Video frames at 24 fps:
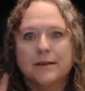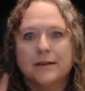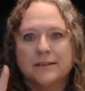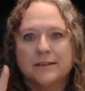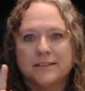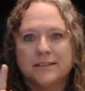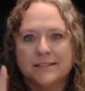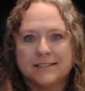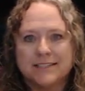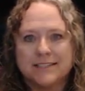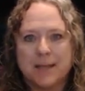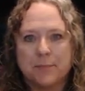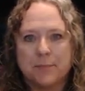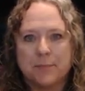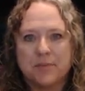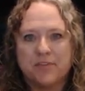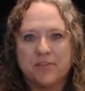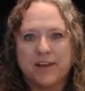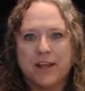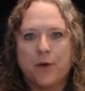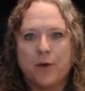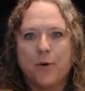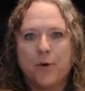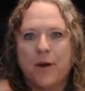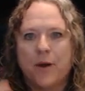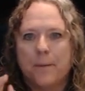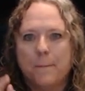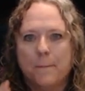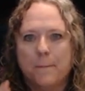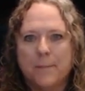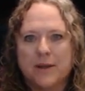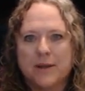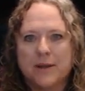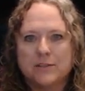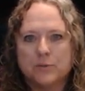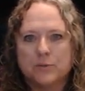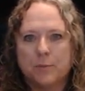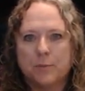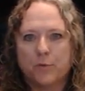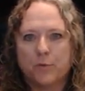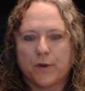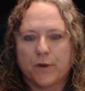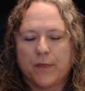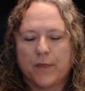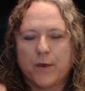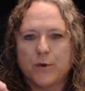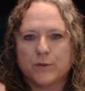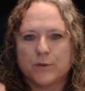Stop the video. Muscle
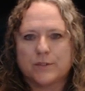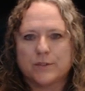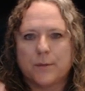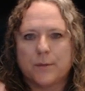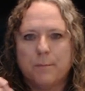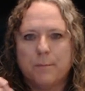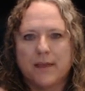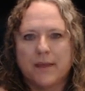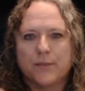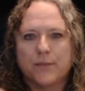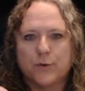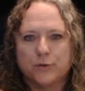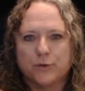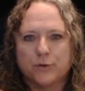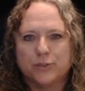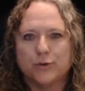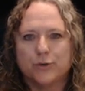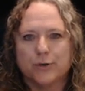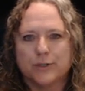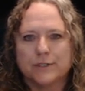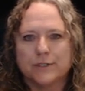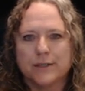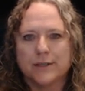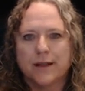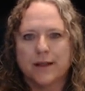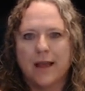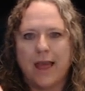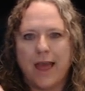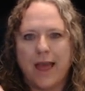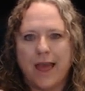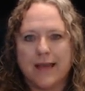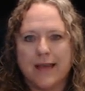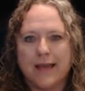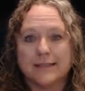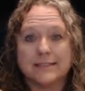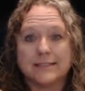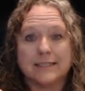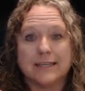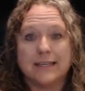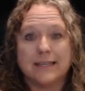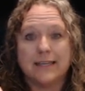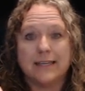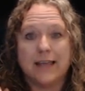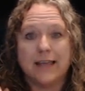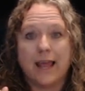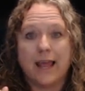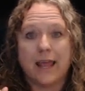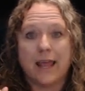memory those. Make those yours. S,
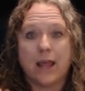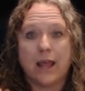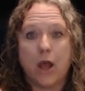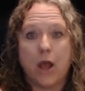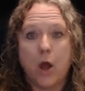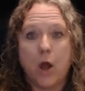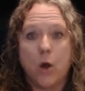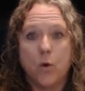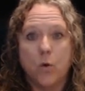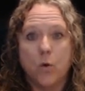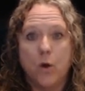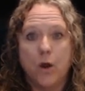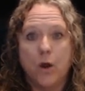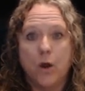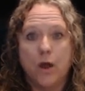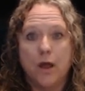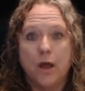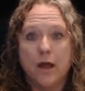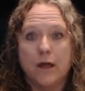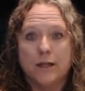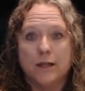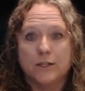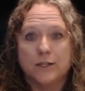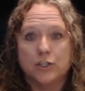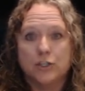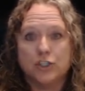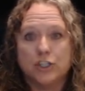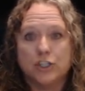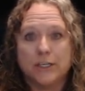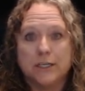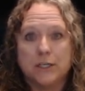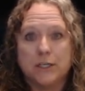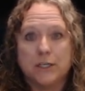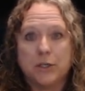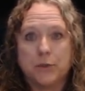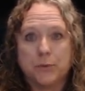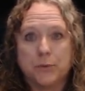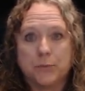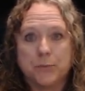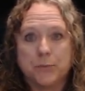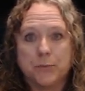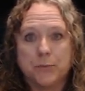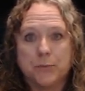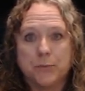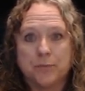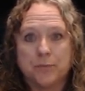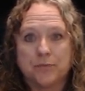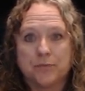E, A, O. G, Q.
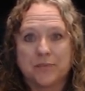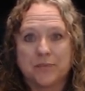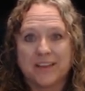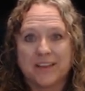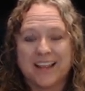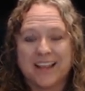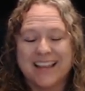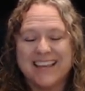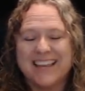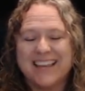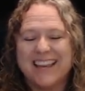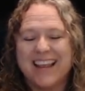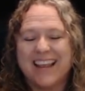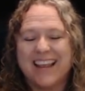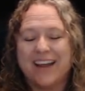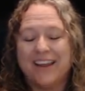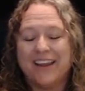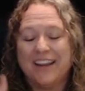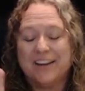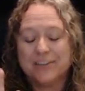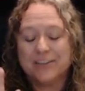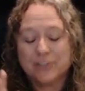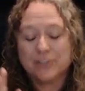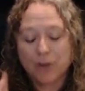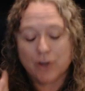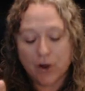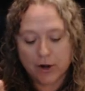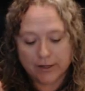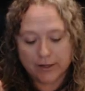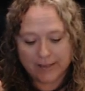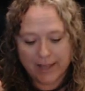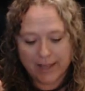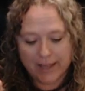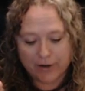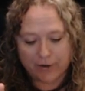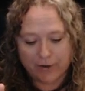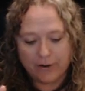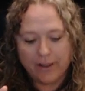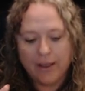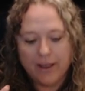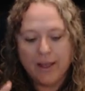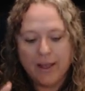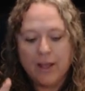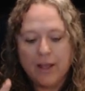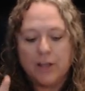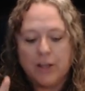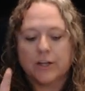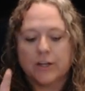Now here's a hard letter.
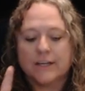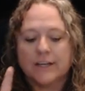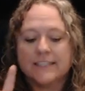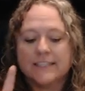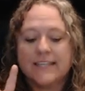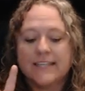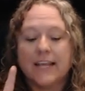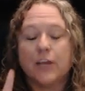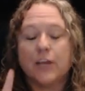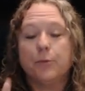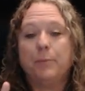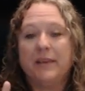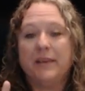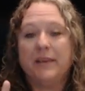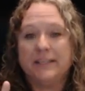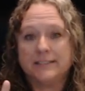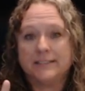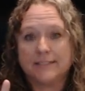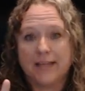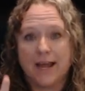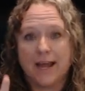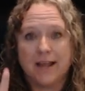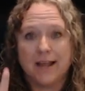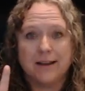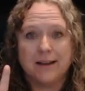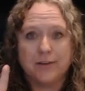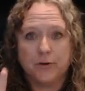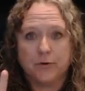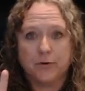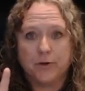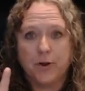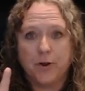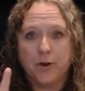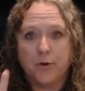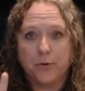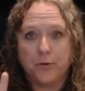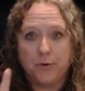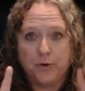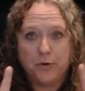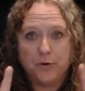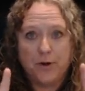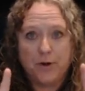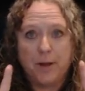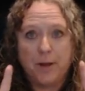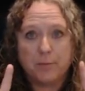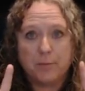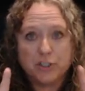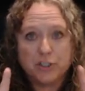You're going to take your peace sign. Your
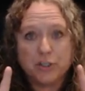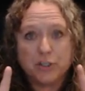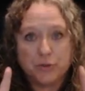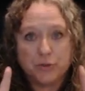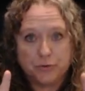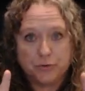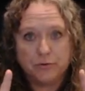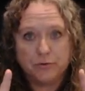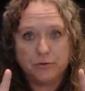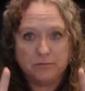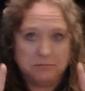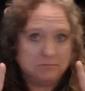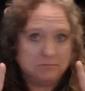number 2.